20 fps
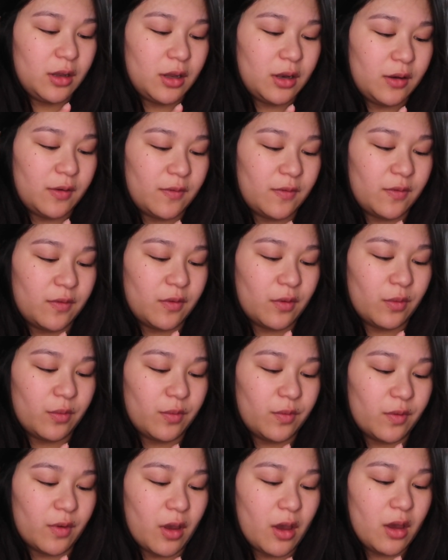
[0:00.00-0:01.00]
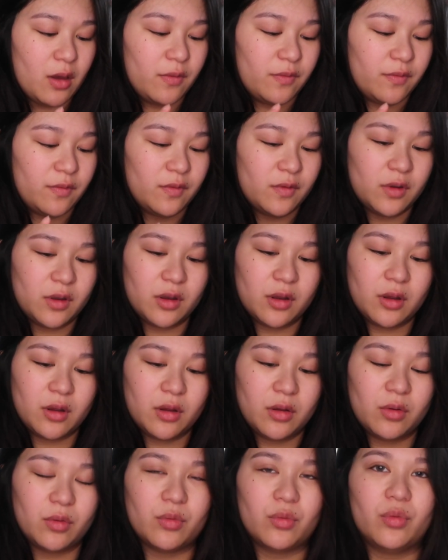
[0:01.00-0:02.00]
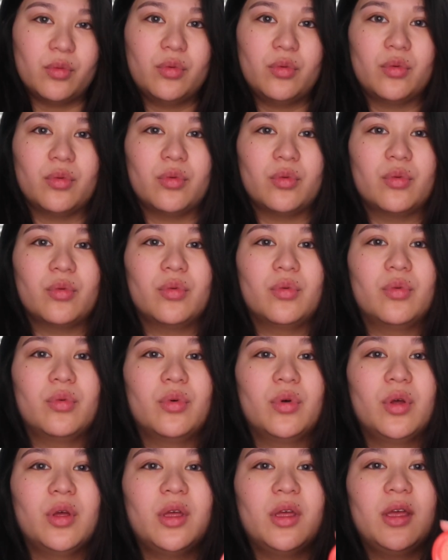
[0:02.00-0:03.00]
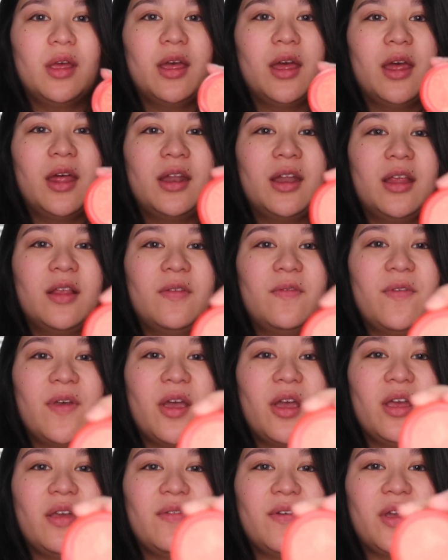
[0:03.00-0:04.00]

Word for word: It's so soft. Ooh. And it's very,